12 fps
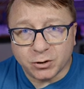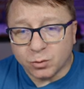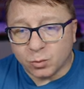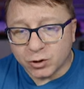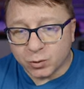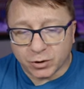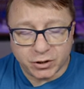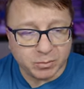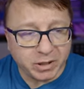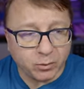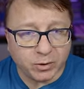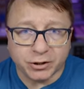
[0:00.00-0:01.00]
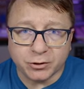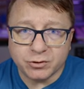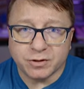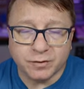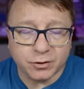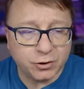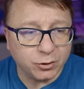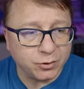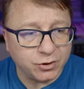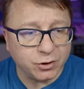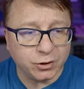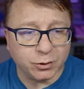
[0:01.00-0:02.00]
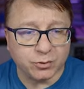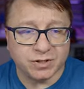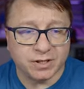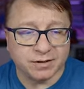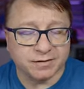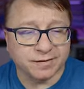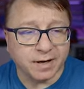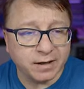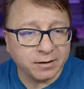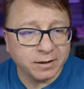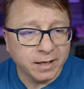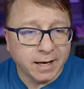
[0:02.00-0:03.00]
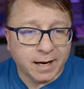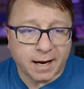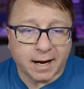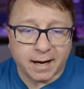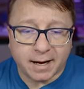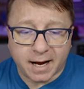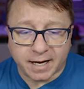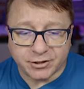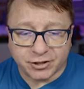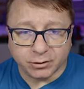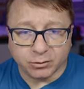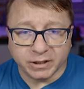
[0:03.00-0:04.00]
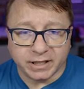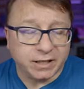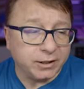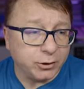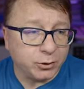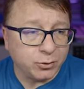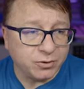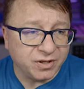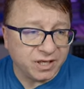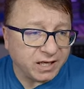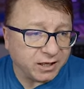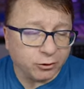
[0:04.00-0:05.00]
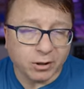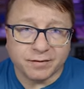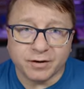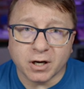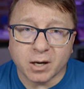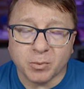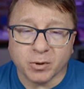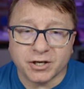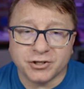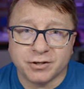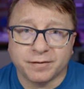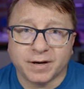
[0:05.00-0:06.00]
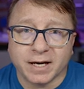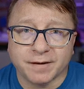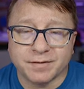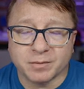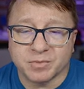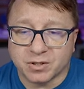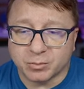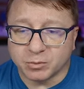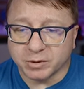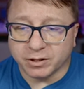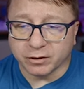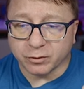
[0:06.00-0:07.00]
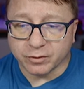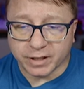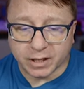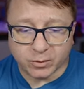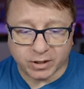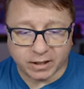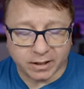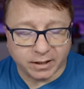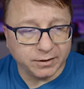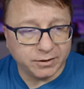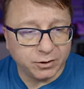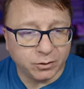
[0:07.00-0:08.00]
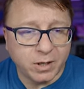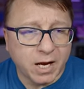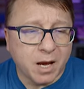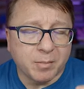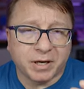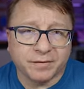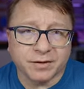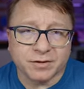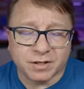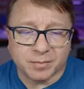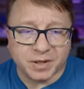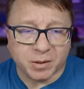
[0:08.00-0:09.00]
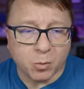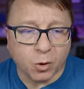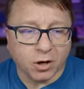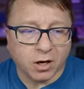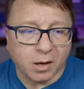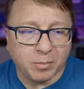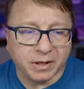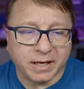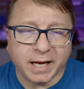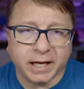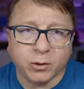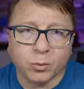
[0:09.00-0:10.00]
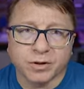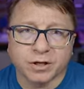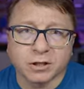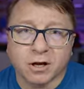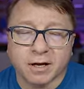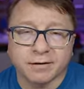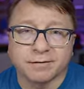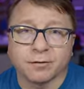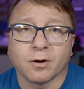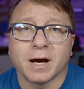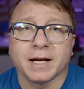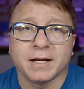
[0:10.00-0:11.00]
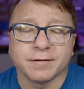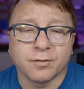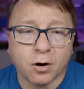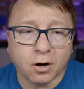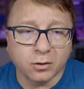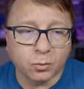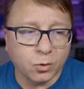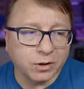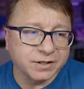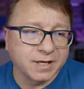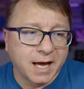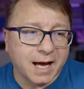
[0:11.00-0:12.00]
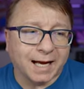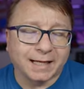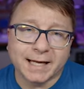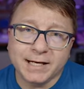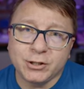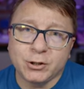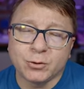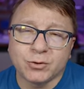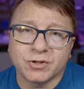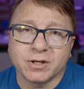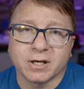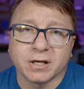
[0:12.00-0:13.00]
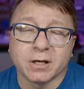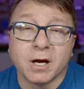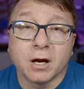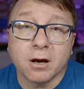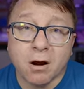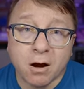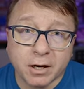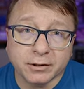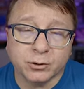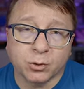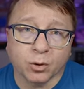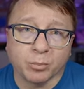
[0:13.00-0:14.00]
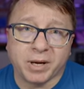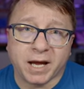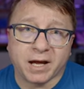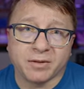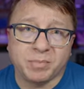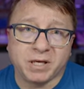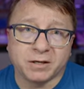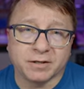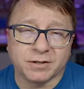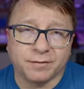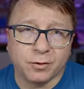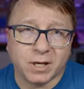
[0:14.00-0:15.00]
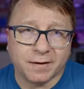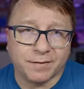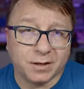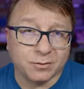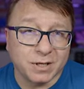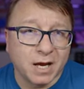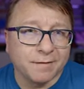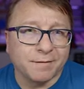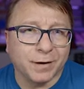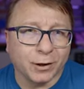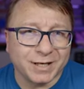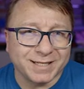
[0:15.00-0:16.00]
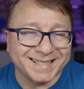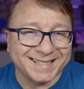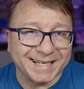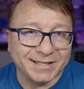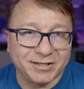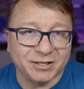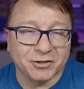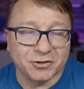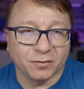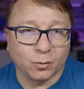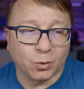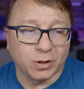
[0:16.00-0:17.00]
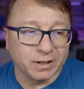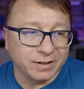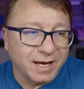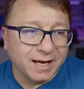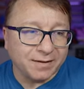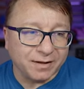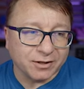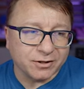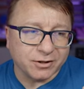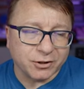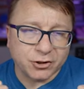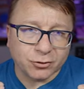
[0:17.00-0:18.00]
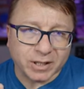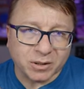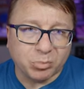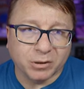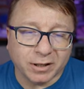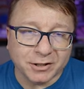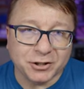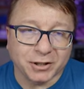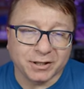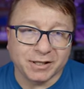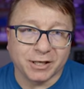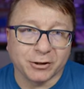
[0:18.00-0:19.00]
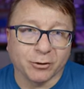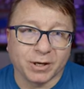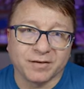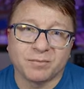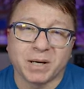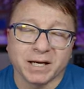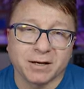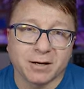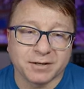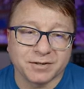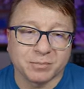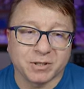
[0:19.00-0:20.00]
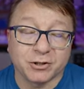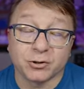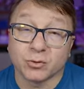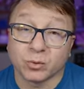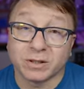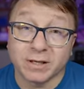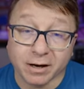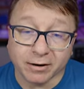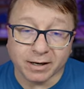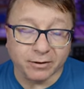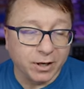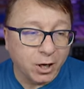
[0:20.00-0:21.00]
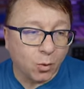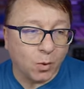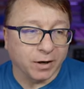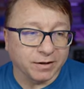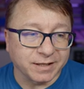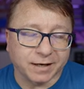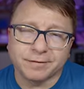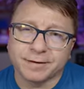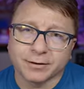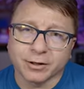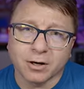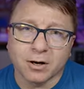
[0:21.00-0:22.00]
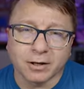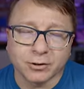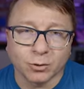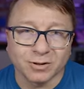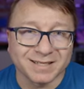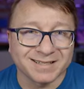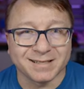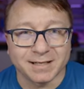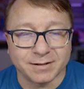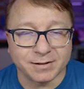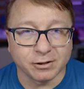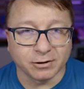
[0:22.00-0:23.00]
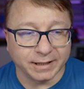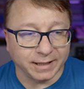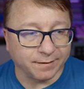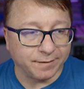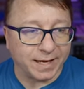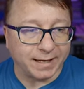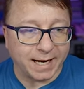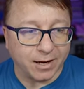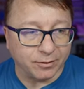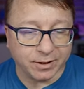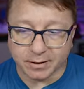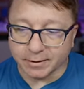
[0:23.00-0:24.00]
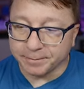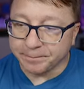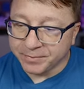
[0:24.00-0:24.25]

you which one you might want to use if you choose to use this file. I generally use the engraving operation if I have some simple material that I want to cut into, but if there's something more complicated with a lot of variety of hardwoods, I like to use the contour path, because if you have those various densities of wood, the straight plunge into the engrave might cause some issues with tear out, whereas I found the contour doesn't necessarily give that outcome.